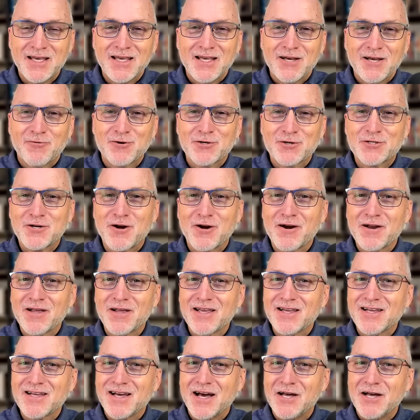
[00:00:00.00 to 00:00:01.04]
We're
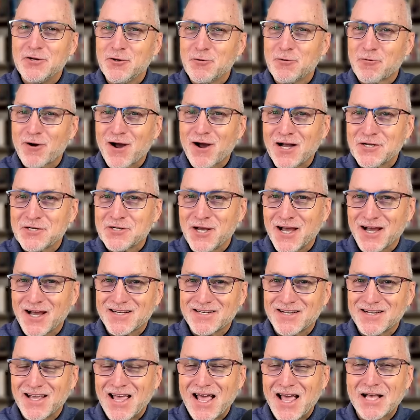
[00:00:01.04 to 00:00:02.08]
starting a new
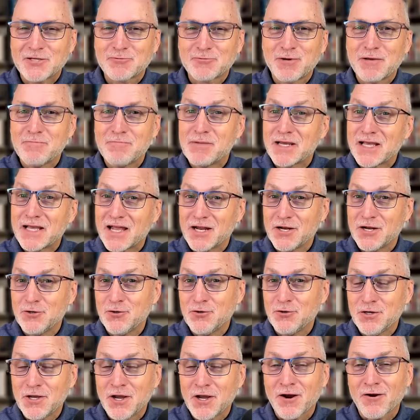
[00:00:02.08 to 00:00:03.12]
project as we begin a new
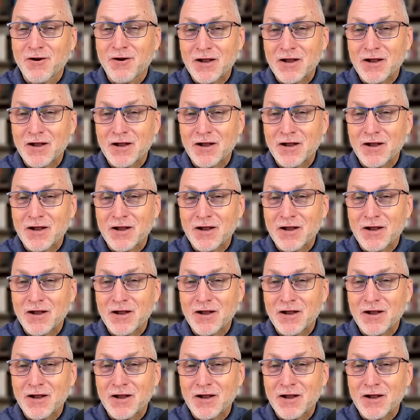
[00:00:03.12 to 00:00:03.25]
year.